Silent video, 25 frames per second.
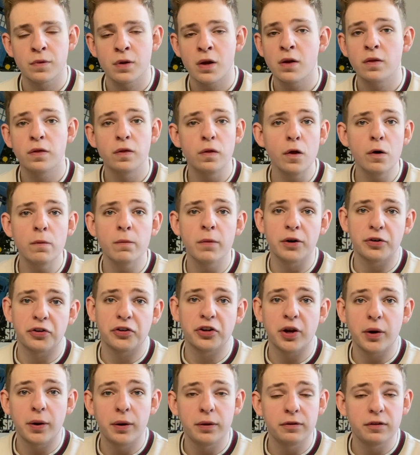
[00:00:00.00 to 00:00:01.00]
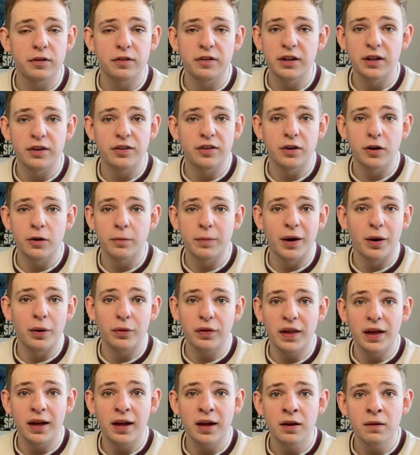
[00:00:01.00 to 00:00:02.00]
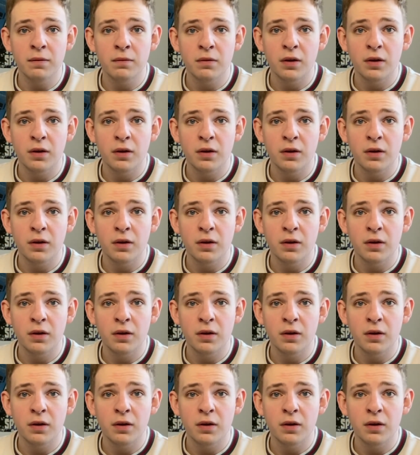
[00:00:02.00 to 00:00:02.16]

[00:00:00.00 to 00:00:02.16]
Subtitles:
Not much to go into detail about there,